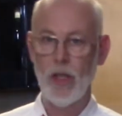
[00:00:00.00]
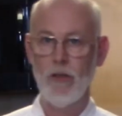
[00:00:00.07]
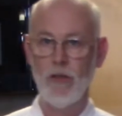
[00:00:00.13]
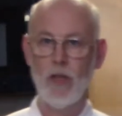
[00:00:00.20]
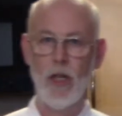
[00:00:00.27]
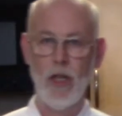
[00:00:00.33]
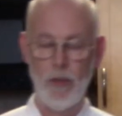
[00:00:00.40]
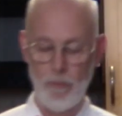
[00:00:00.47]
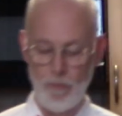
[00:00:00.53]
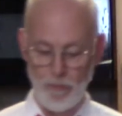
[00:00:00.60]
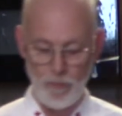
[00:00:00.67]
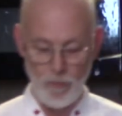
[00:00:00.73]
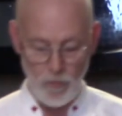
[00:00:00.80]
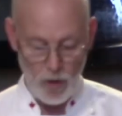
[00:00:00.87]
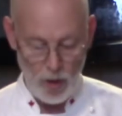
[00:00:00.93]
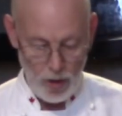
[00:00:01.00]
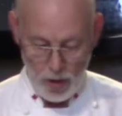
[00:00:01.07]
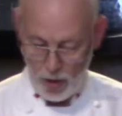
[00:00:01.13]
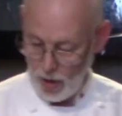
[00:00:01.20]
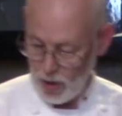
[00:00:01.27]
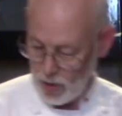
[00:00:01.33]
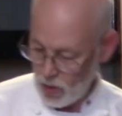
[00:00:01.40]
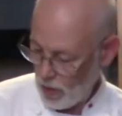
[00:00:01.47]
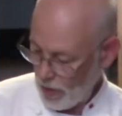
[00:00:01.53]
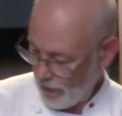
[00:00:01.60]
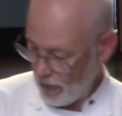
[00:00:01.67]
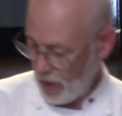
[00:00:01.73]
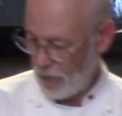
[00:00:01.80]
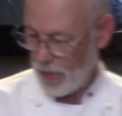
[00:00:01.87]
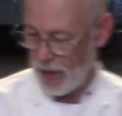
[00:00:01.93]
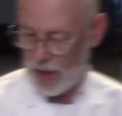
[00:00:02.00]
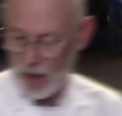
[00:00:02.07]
of time. So I've got my